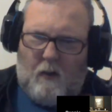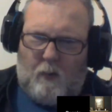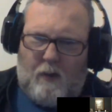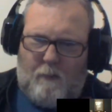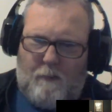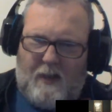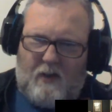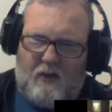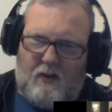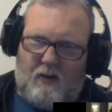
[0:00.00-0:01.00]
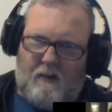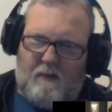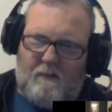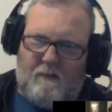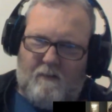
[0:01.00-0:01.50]
weird messages?
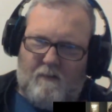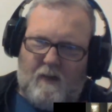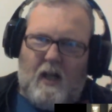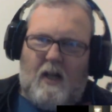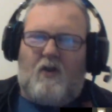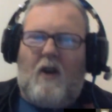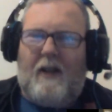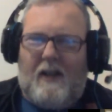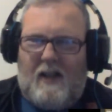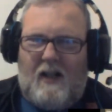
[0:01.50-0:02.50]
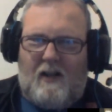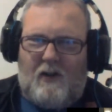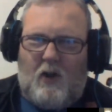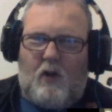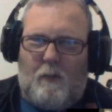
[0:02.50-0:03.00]
Sorry,
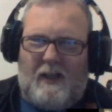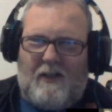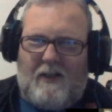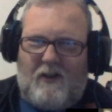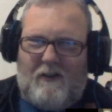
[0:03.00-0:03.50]
local police.